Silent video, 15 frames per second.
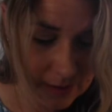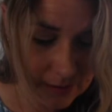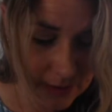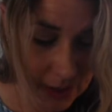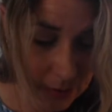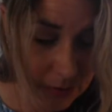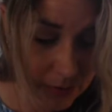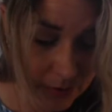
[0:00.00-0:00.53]
The
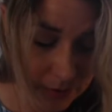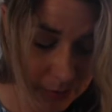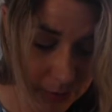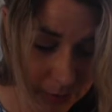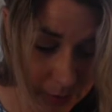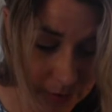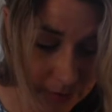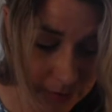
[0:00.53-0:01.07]
ocean
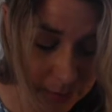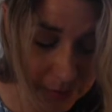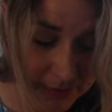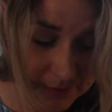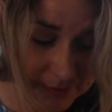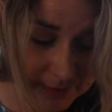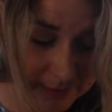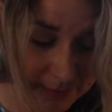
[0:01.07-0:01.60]
was one of the
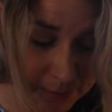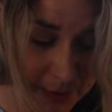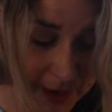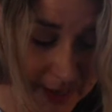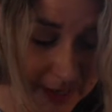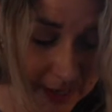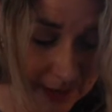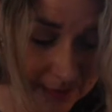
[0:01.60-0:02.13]
princess's
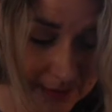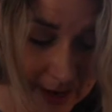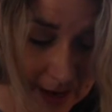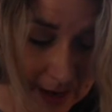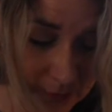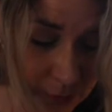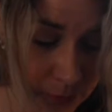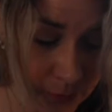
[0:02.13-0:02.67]
blankets,
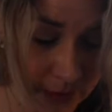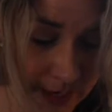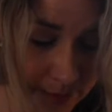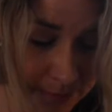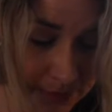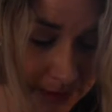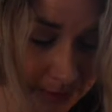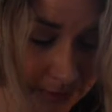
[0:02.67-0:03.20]
and all the
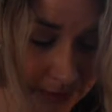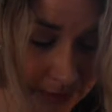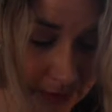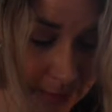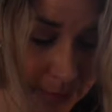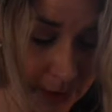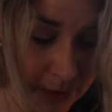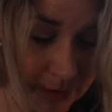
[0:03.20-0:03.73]
empty fishing
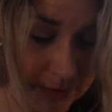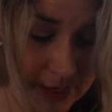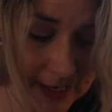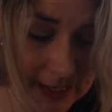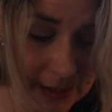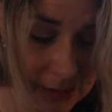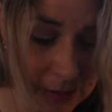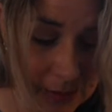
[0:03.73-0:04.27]
boats lay
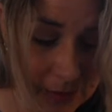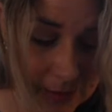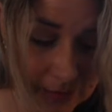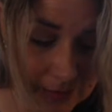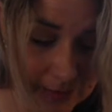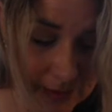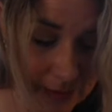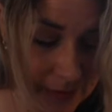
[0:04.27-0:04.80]

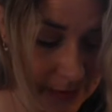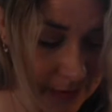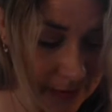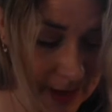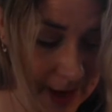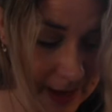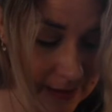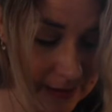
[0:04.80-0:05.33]
uselessly on the
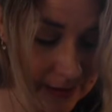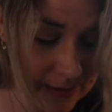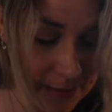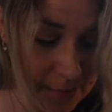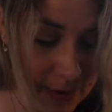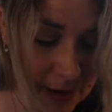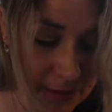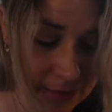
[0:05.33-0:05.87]
sands and
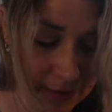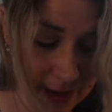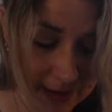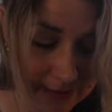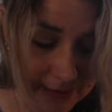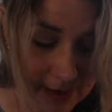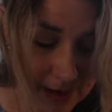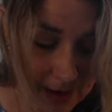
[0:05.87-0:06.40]
mudflats,